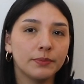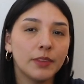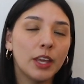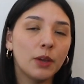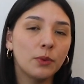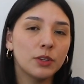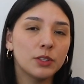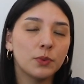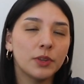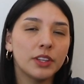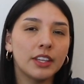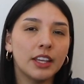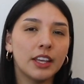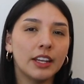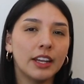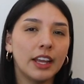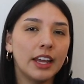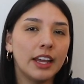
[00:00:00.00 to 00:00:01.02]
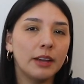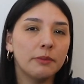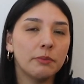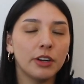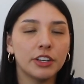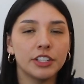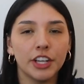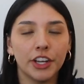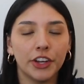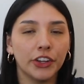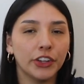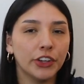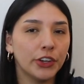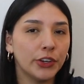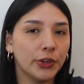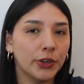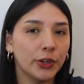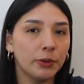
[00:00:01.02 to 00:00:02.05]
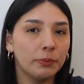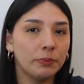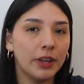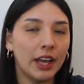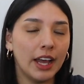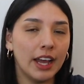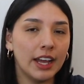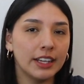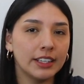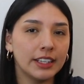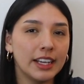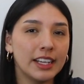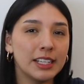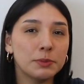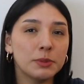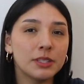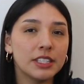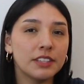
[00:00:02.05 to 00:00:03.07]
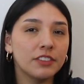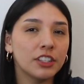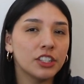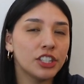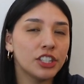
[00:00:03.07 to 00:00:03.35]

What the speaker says: it was within a particular group and a specific